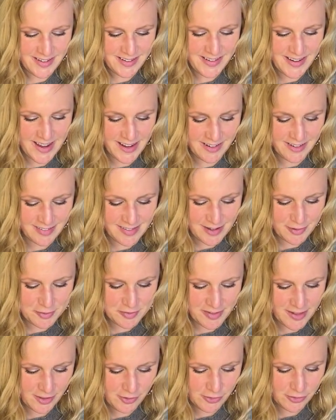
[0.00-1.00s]
Yeah, because I
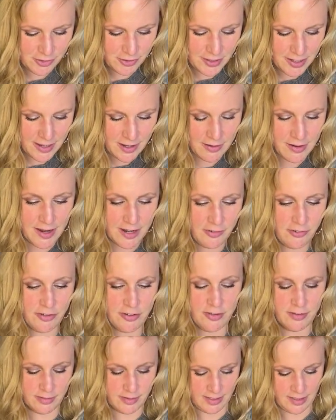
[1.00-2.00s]
was actually, I
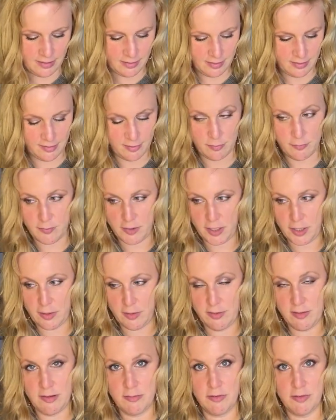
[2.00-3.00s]
should link these
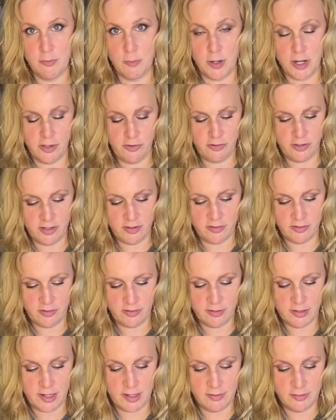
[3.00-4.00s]
videos I was watching so
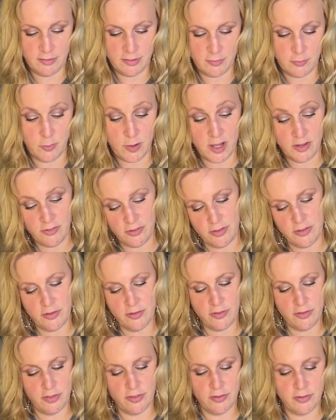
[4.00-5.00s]
you guys could watch
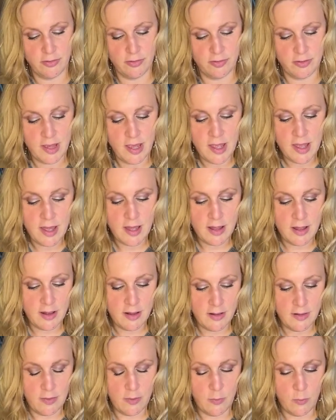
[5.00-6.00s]
those
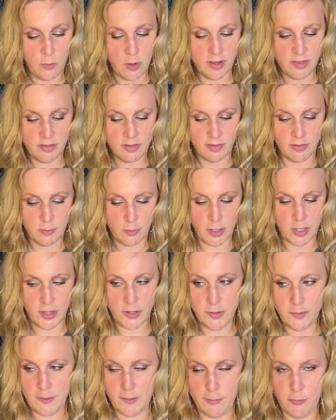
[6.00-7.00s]
ones as
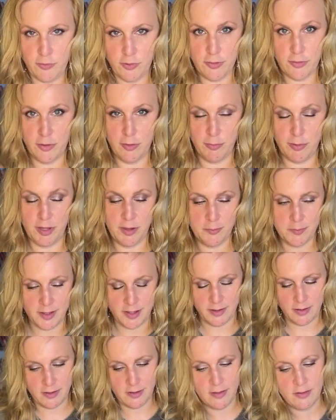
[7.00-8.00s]
well. I'm sure they'll be in
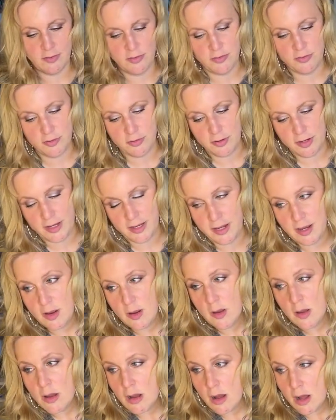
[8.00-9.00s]
my history.
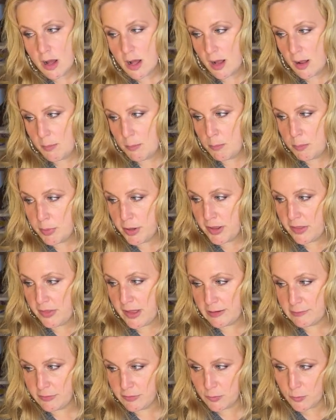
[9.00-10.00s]
But
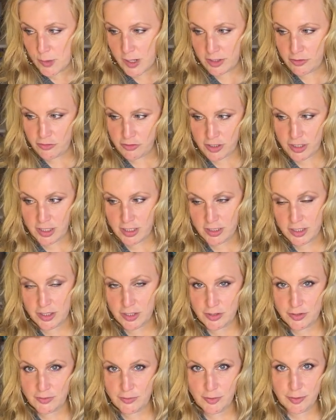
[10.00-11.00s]
I was watching a
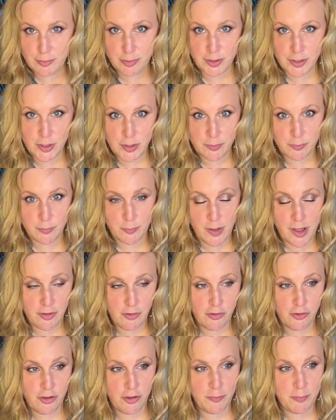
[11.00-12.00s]
YouTuber
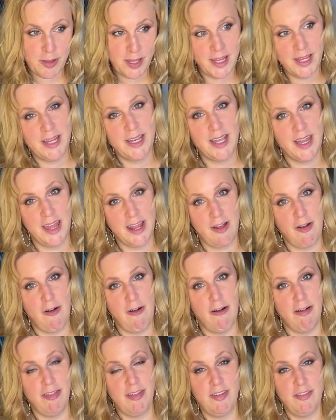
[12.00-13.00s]
and she made like
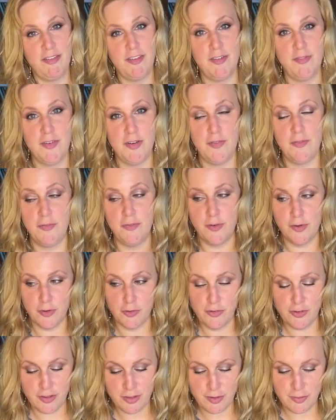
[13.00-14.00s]
all these different
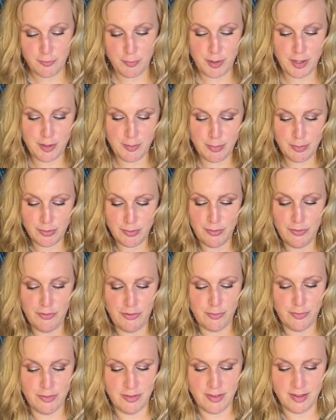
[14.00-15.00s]
versions of peekaboos.
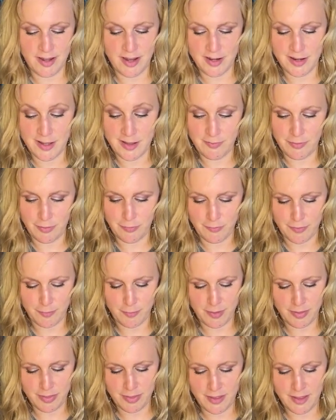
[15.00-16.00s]
She was like kind of having
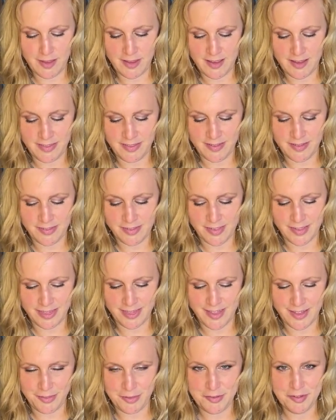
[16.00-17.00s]
fun with it, and I was like,
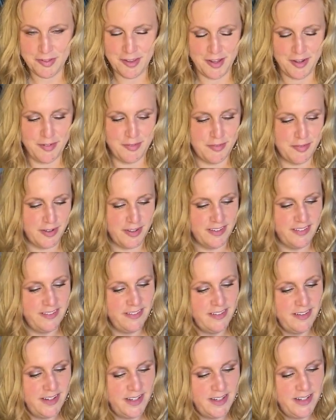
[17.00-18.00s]
that looks kind of fun.
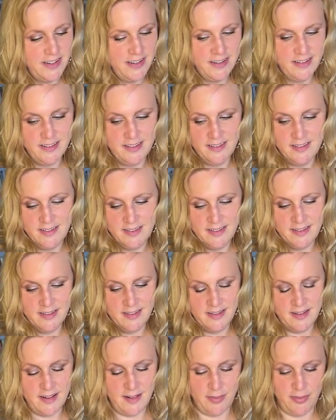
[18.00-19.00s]

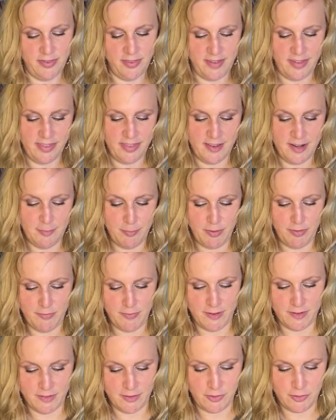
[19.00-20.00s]
So I thought it'd be
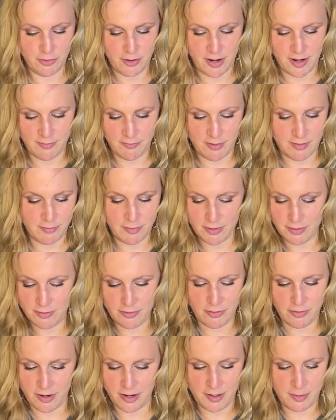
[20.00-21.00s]
fun to try. I've never
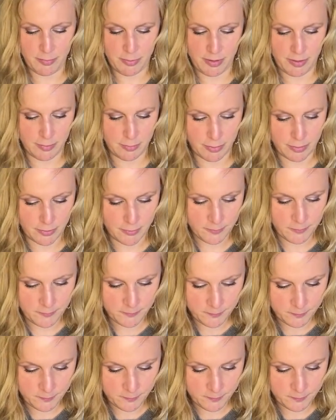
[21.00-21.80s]
tried a peekaboo.